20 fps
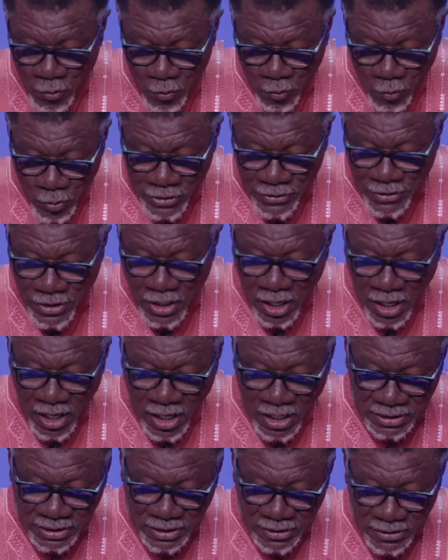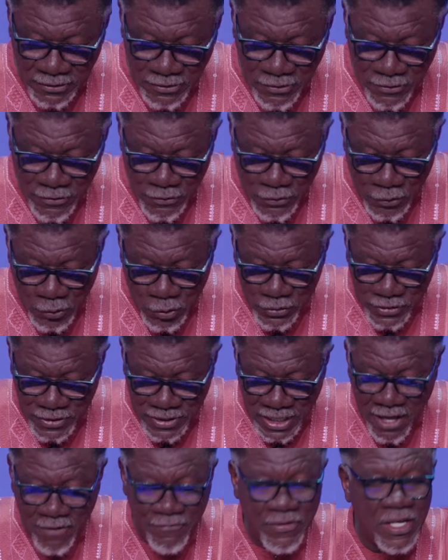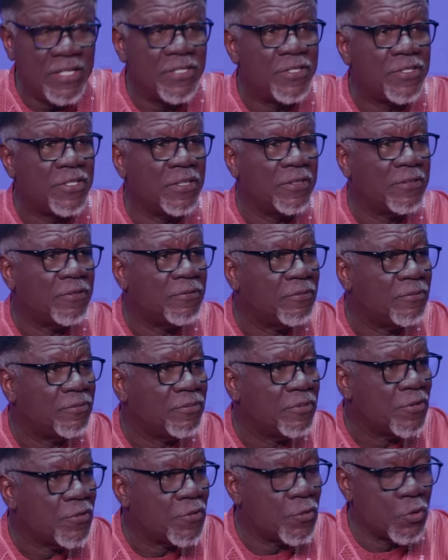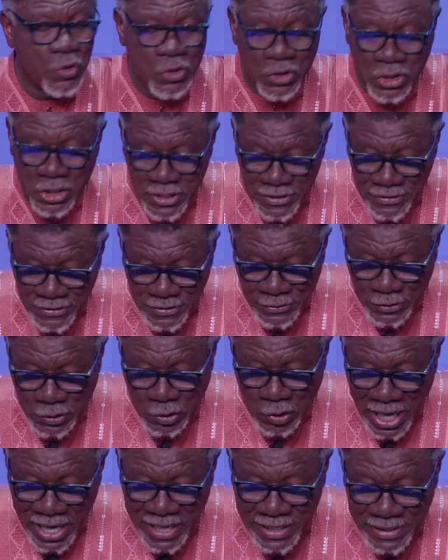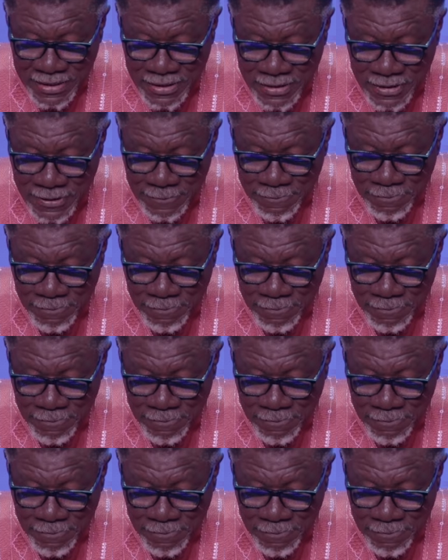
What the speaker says: with God through salvation, through Jesus Christ.